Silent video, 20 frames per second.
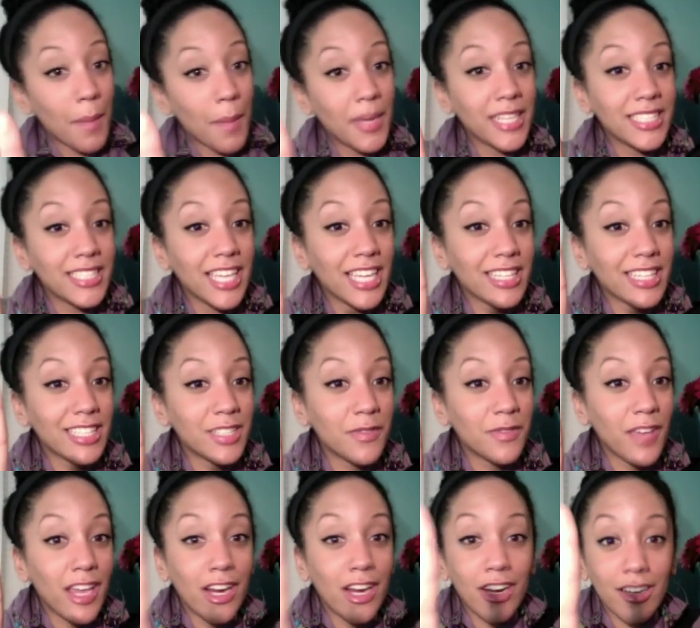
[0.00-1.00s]
gonna take this
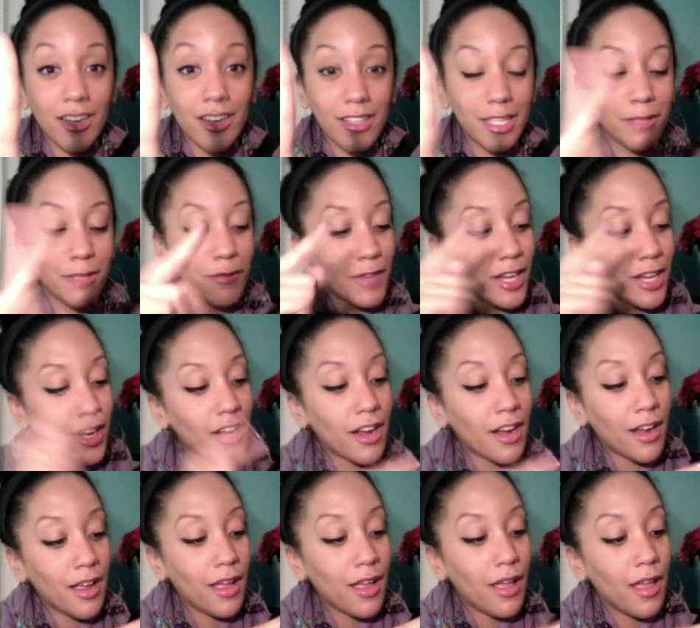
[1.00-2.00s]
finger, clean finger.
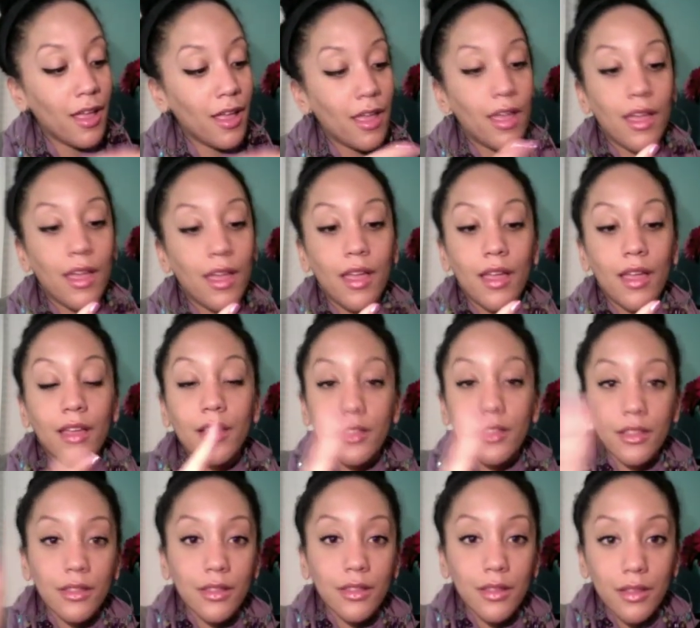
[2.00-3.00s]

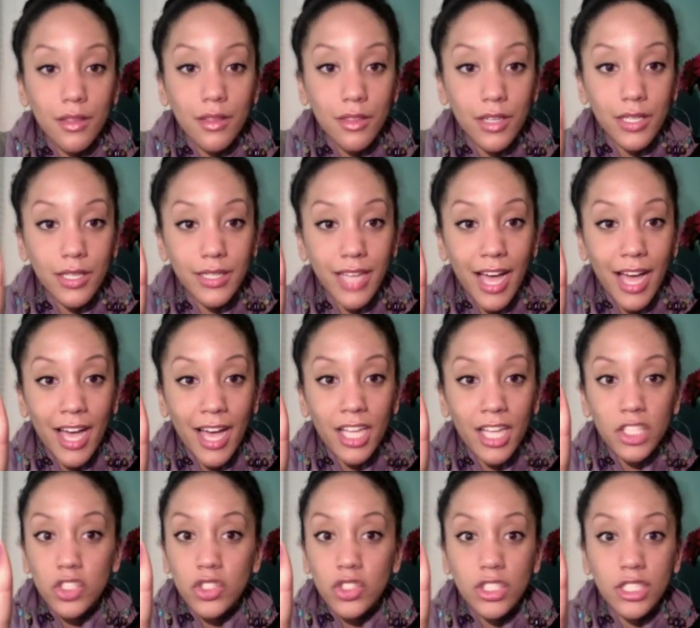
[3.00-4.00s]
Look at that.
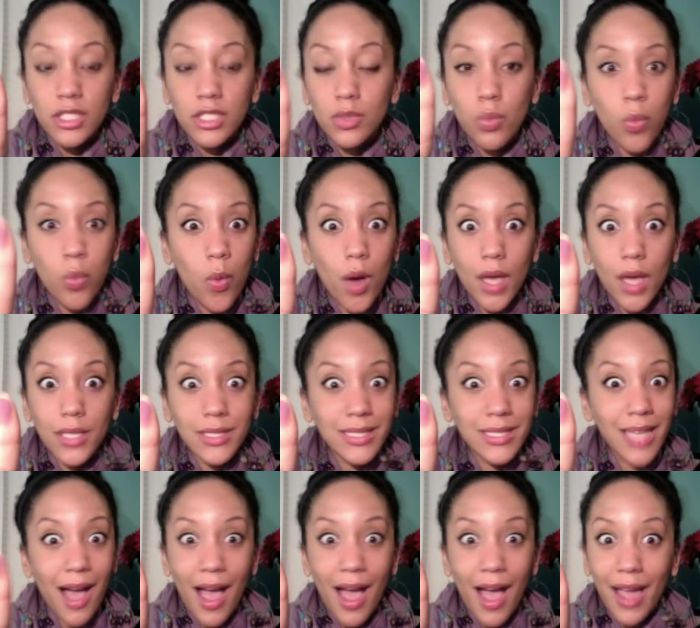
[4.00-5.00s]
Just one
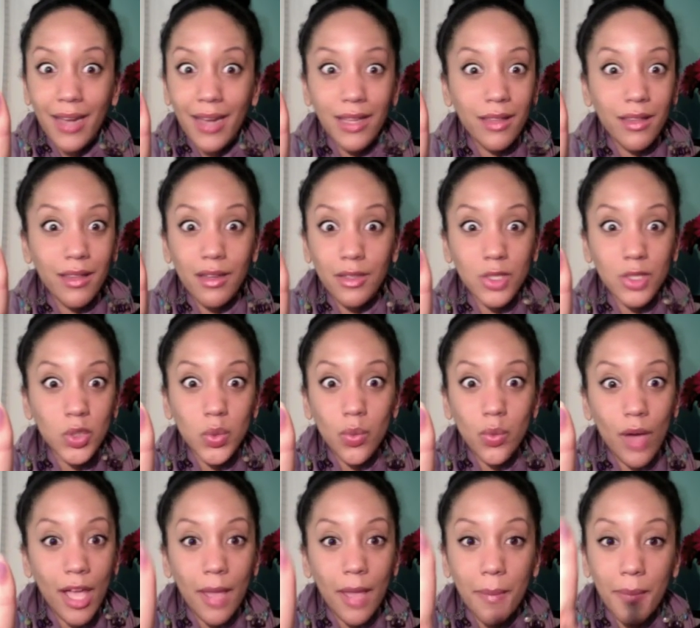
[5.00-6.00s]
tiny little
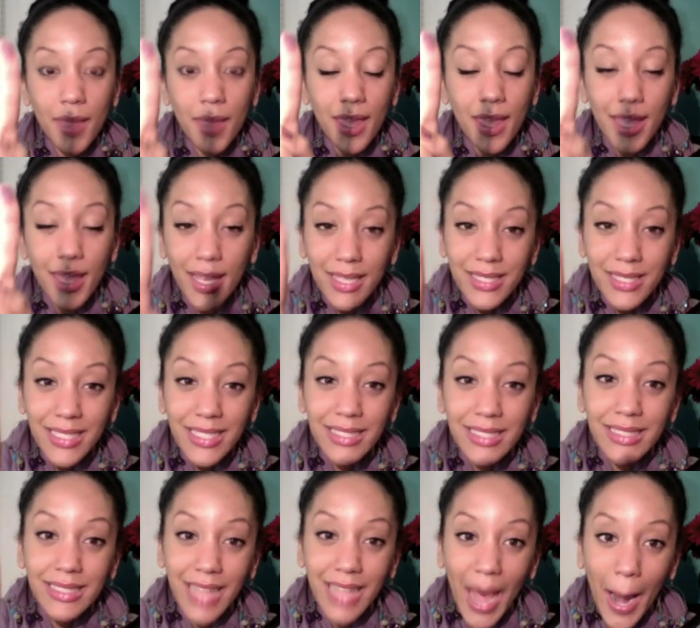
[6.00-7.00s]
swipe.
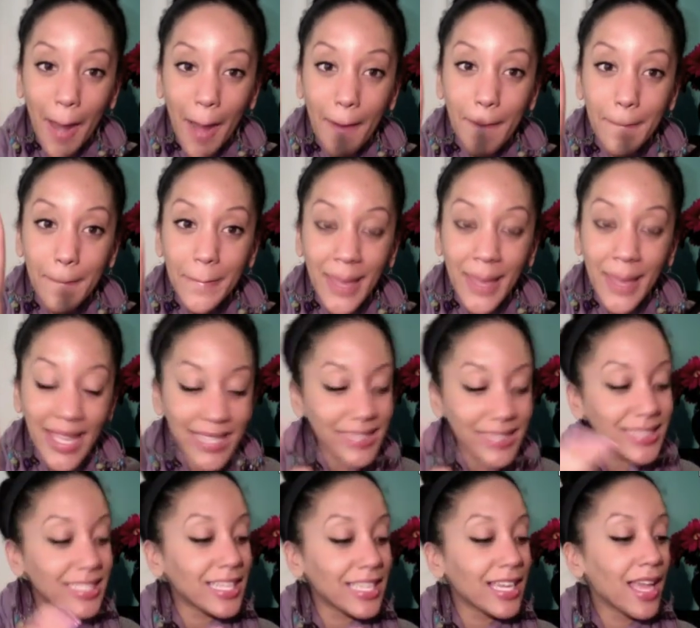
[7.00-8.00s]
Isn't that
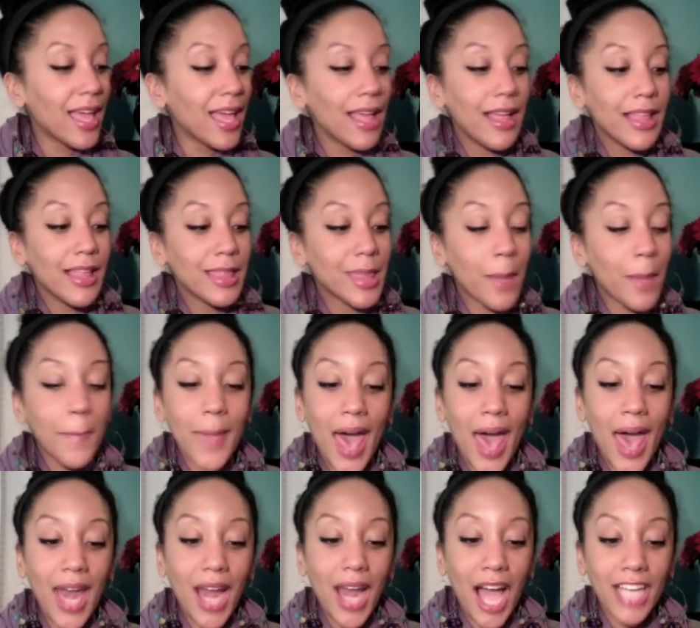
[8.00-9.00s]
amazing? The
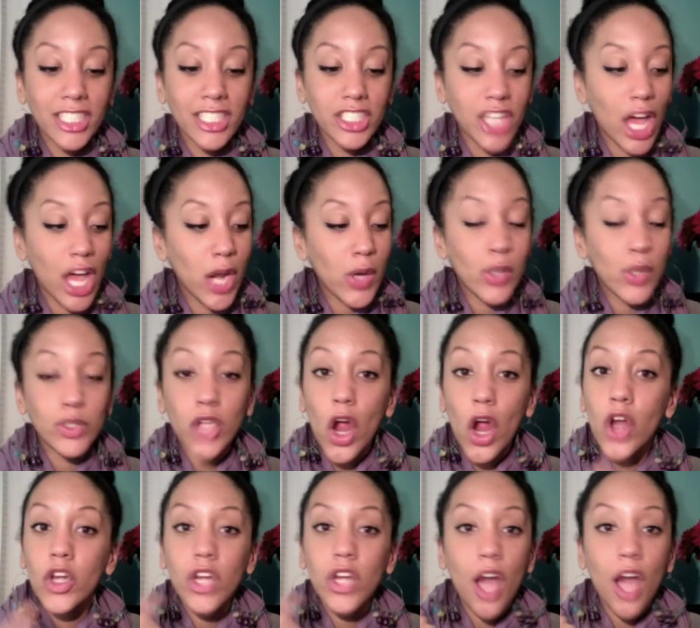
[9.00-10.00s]
matte eyeshadows
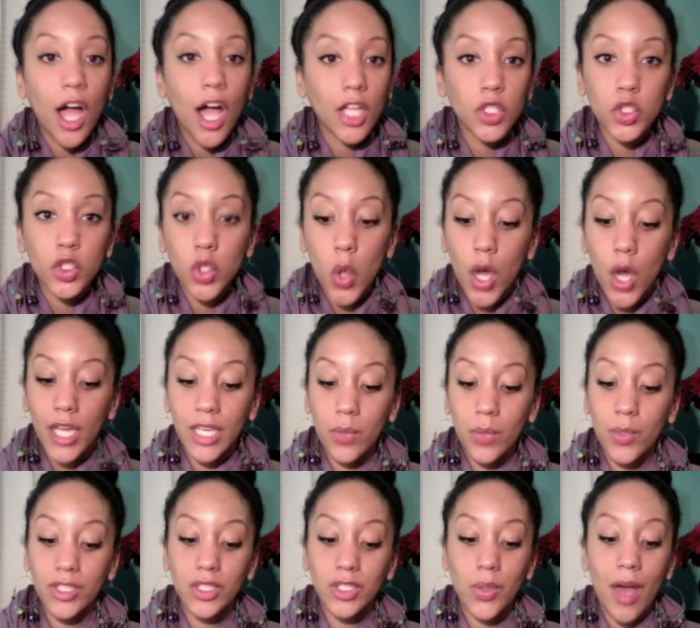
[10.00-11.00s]
are not chalky
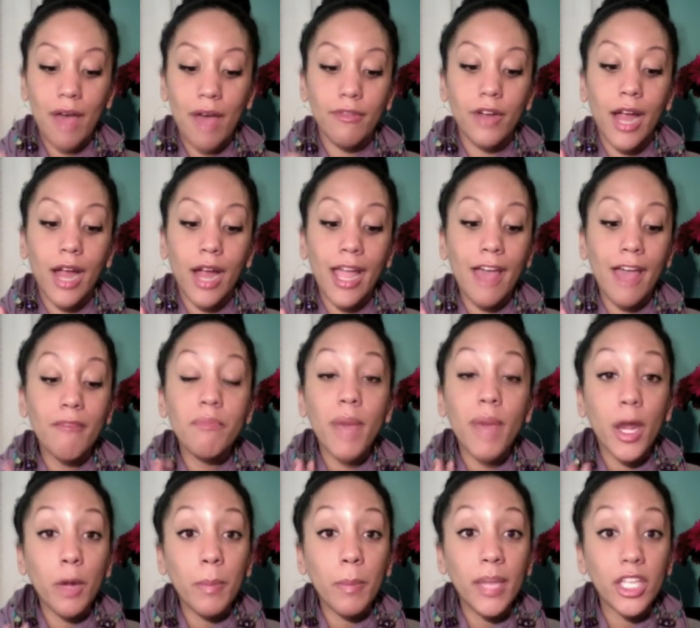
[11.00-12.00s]
whatsoever. I have
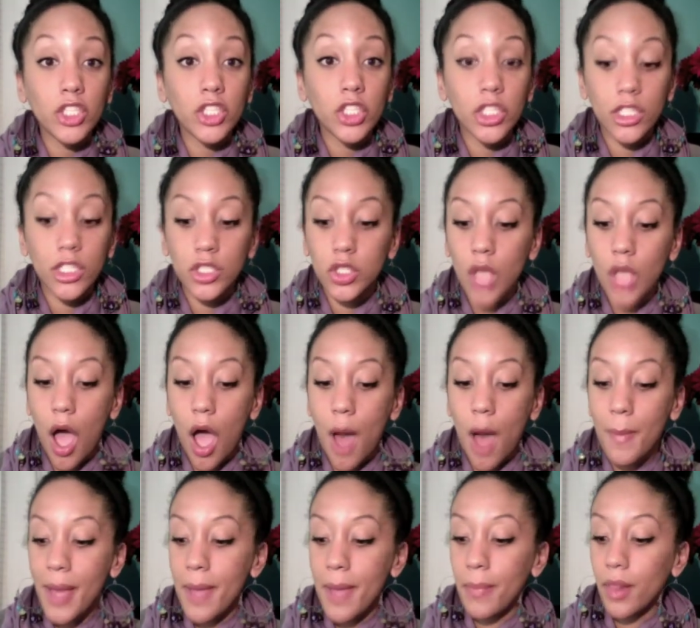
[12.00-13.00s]
better pictures on
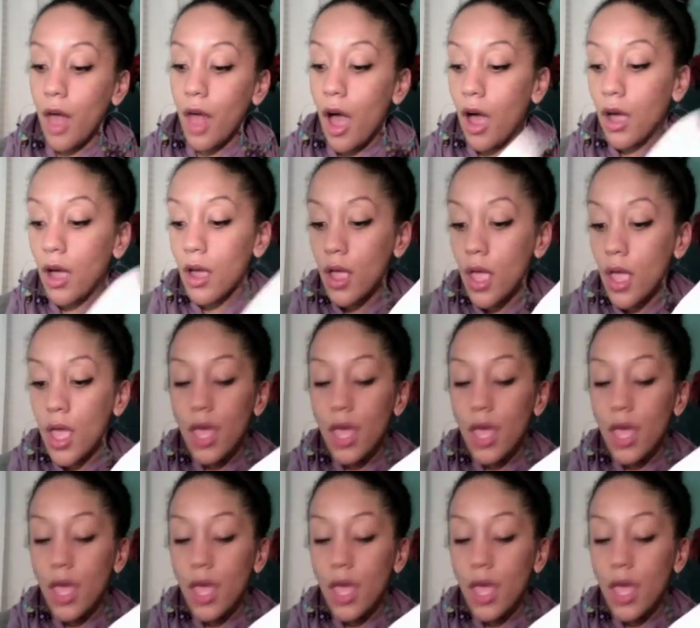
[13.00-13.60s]
my blog.